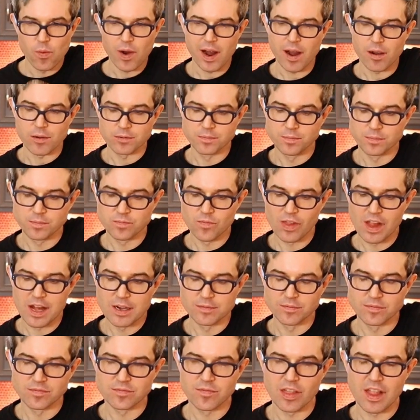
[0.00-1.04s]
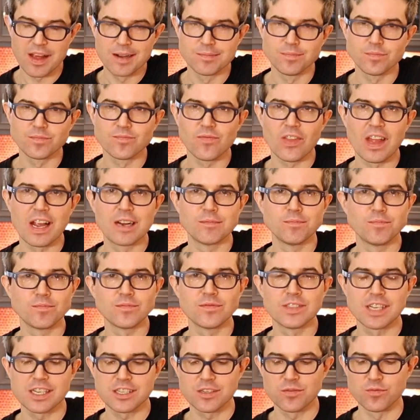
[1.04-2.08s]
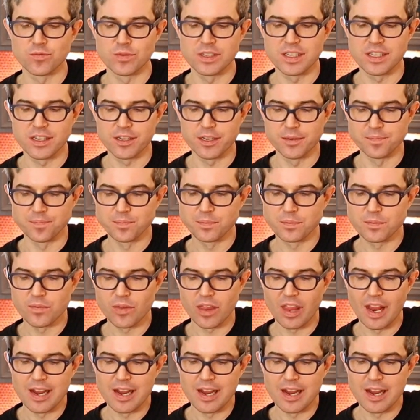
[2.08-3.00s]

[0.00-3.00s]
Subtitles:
Wow. It's actually really good.